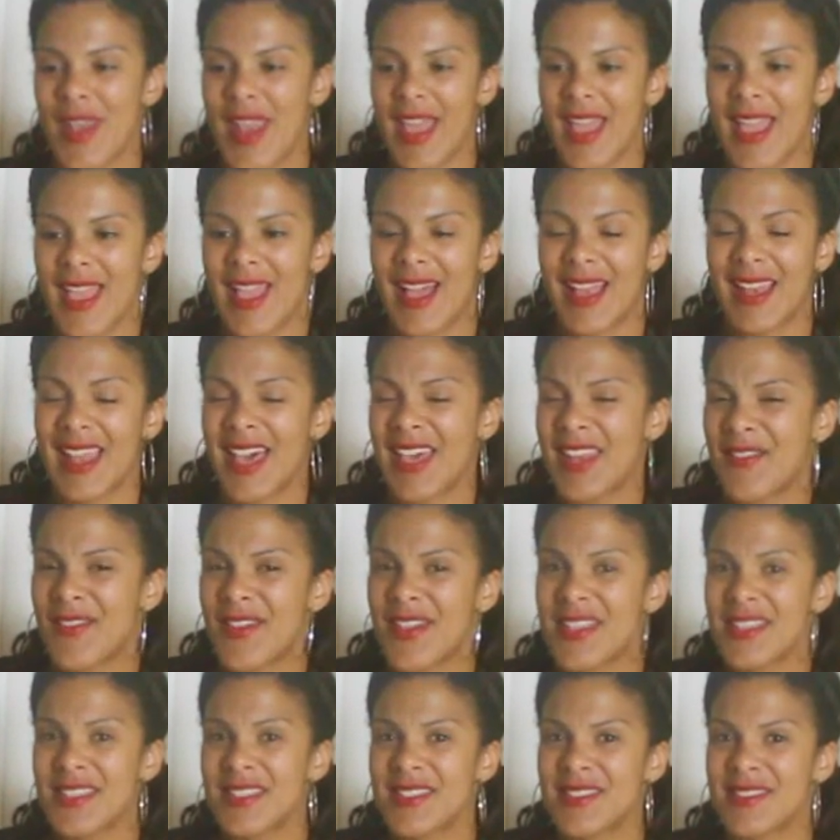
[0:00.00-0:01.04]
like a lot of
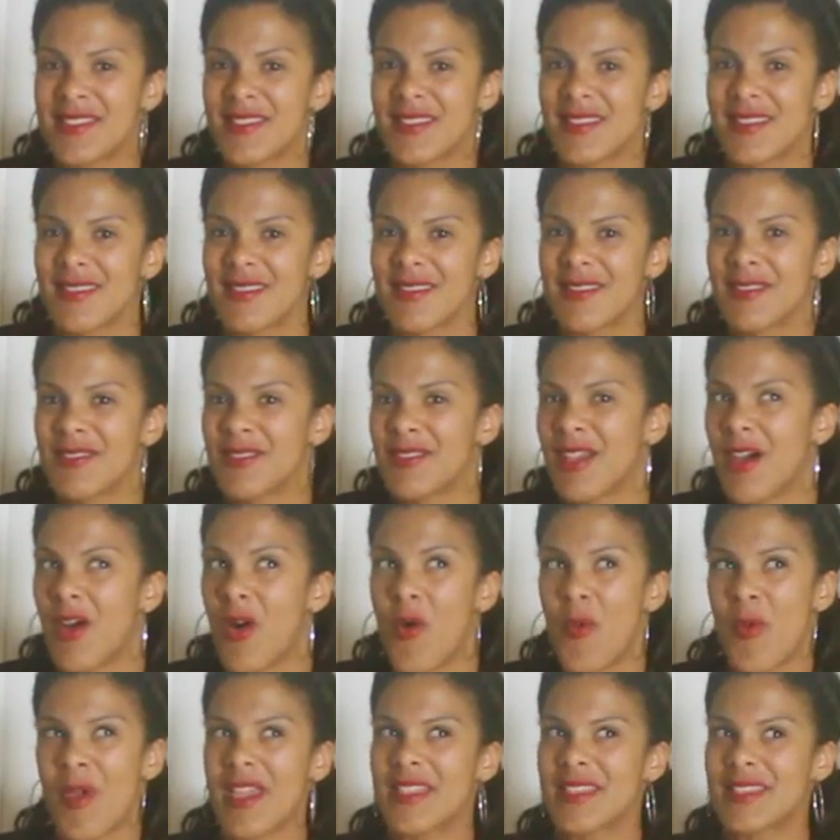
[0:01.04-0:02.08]
us
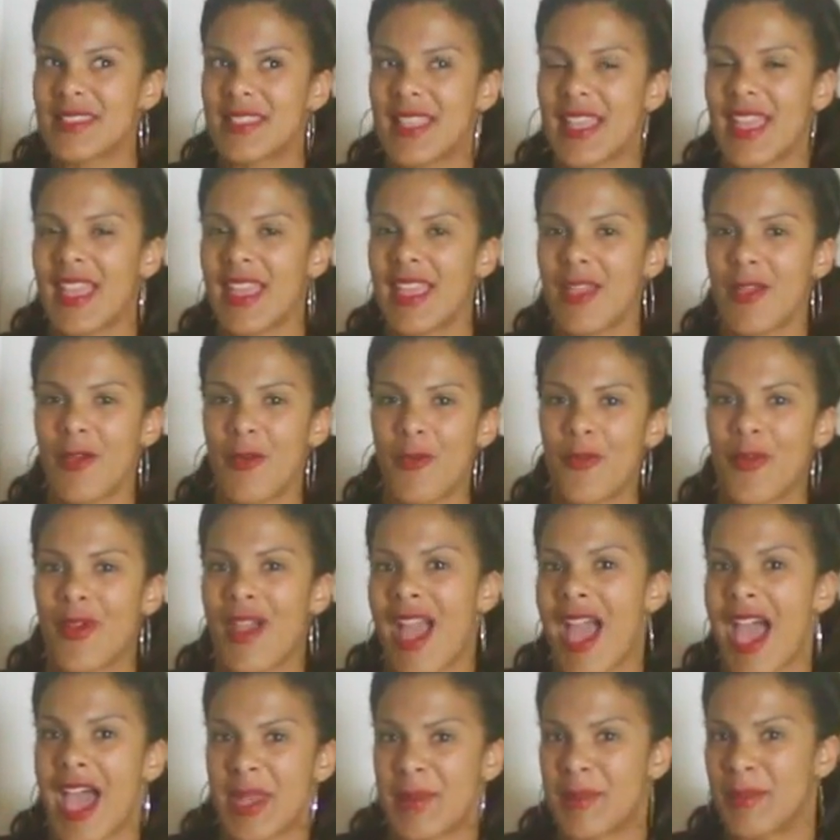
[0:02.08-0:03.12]
always say we're
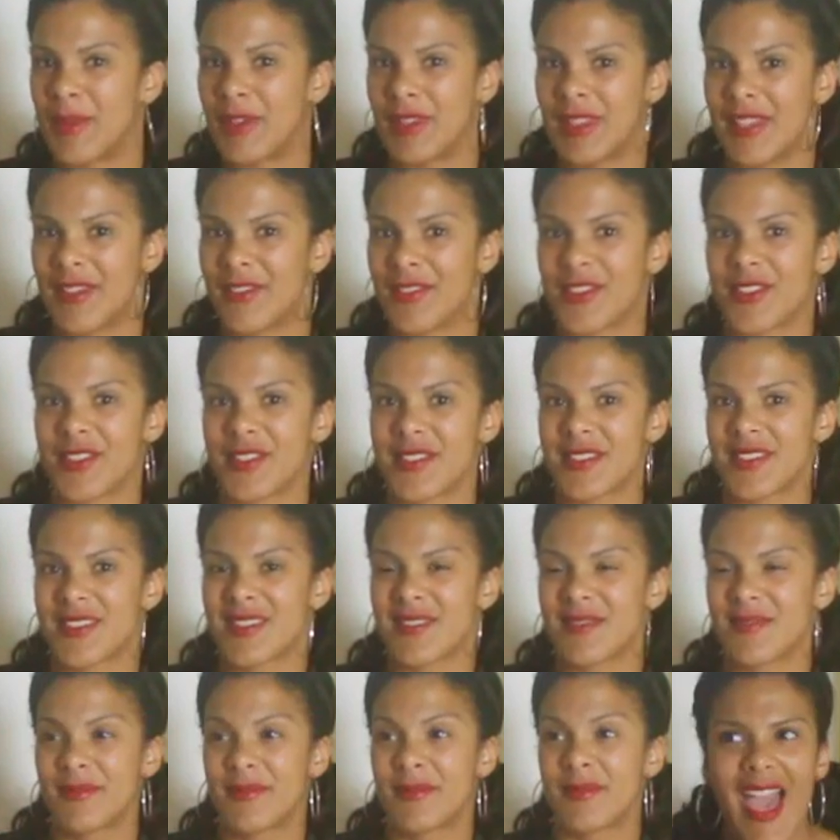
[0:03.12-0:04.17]
animal lovers.
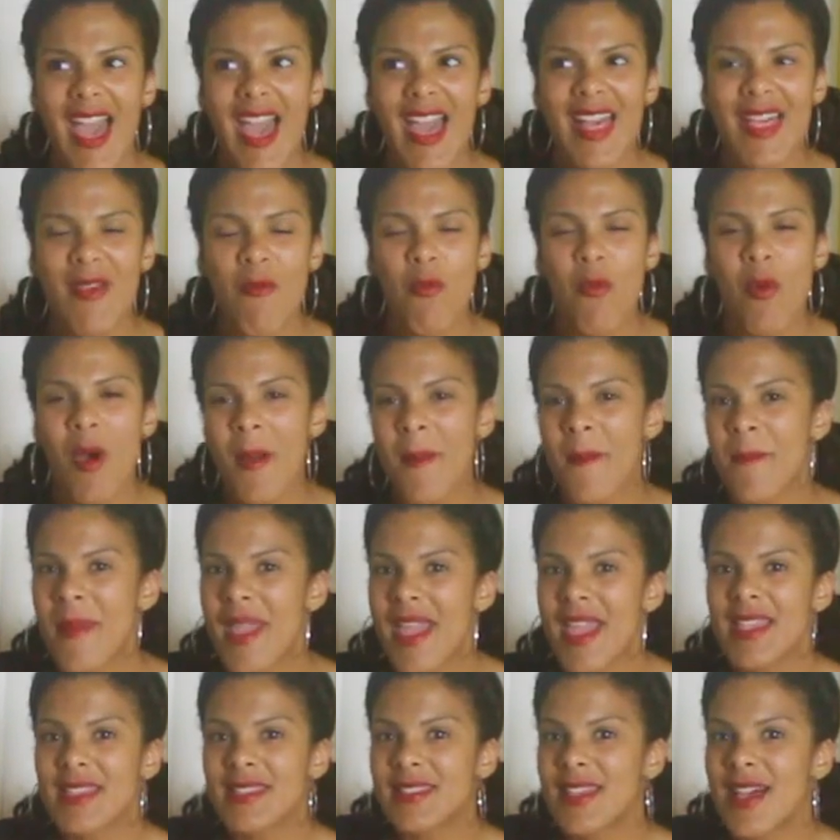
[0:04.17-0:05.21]
What
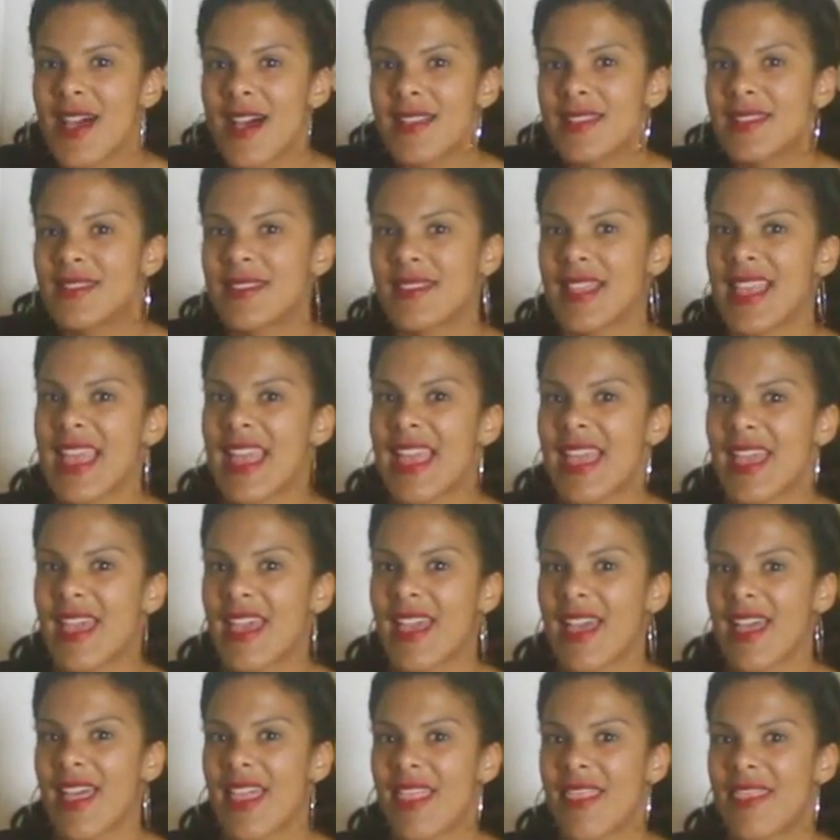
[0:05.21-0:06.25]
makes us think
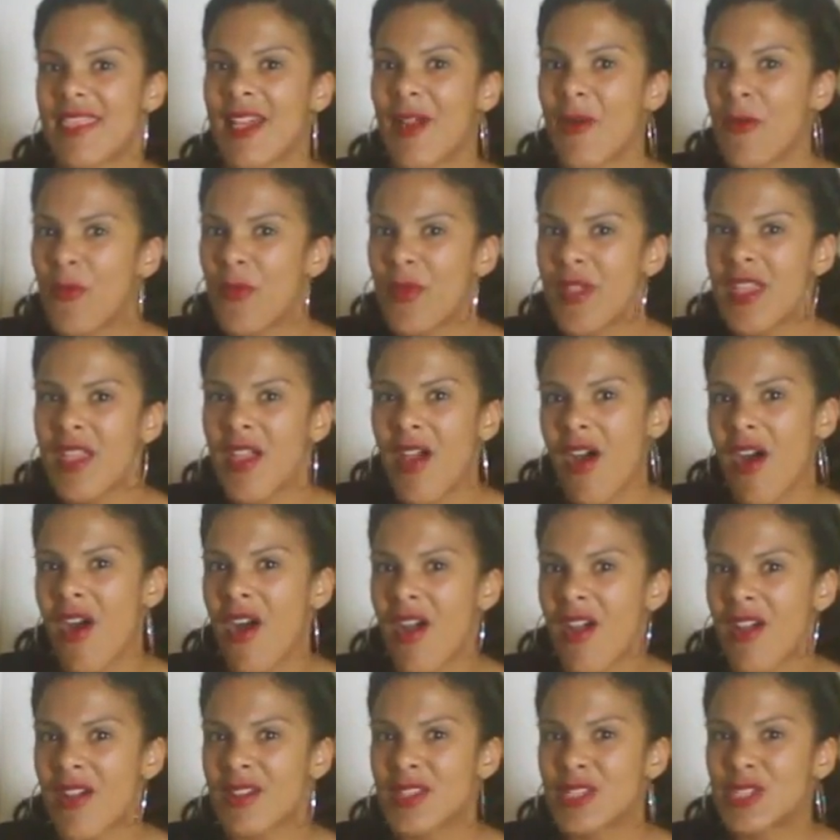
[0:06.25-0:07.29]
that we
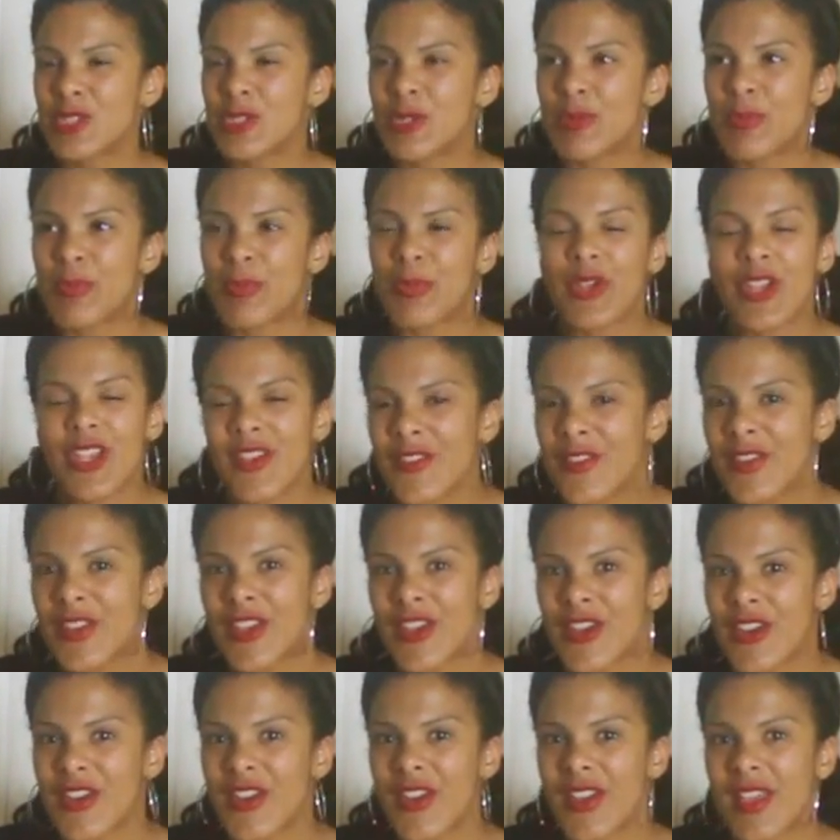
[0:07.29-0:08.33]
are
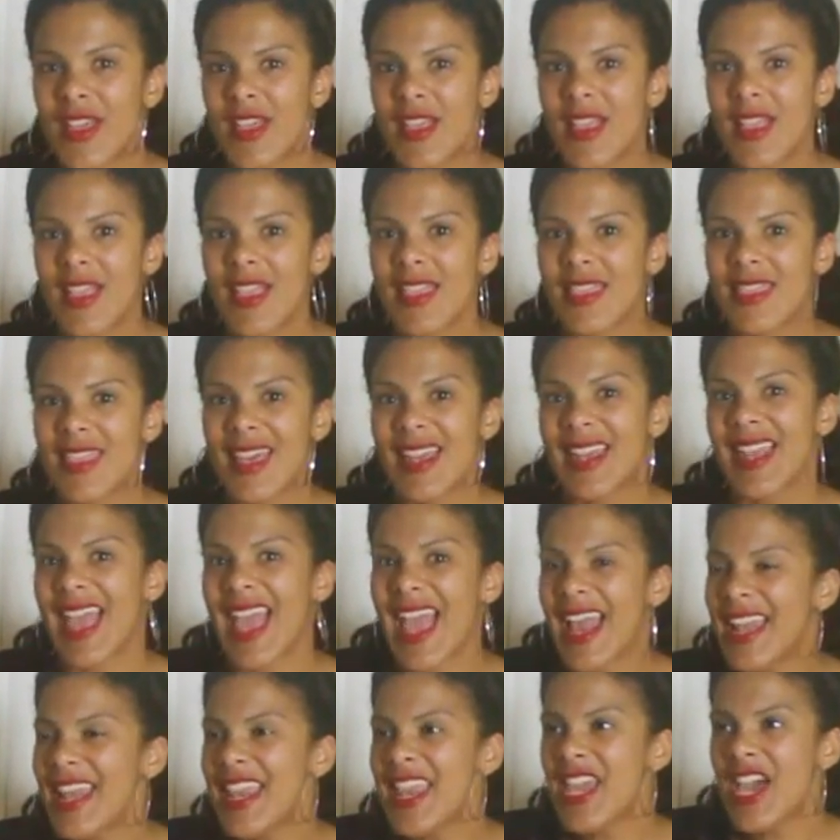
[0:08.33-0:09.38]
superior than
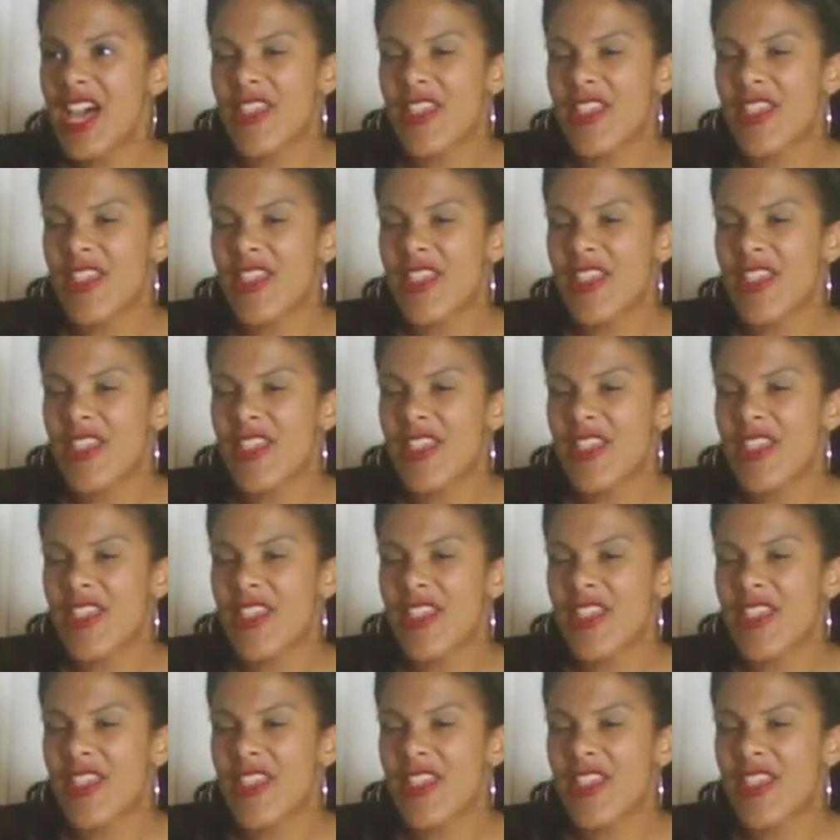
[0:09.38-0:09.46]
any